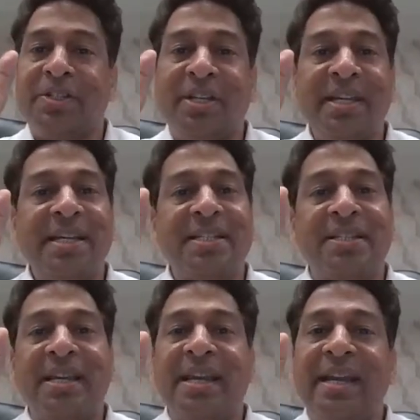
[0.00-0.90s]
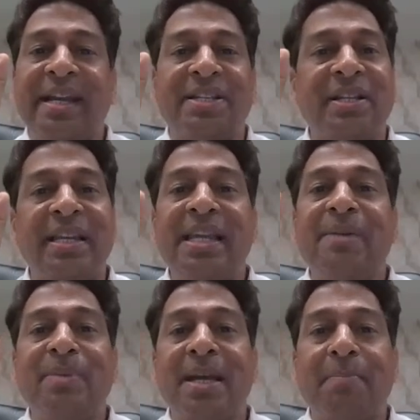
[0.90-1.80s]
GST is
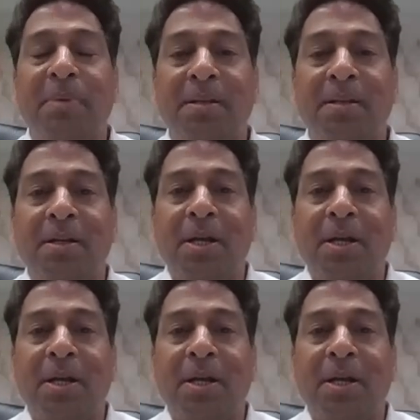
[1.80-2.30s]
leviable.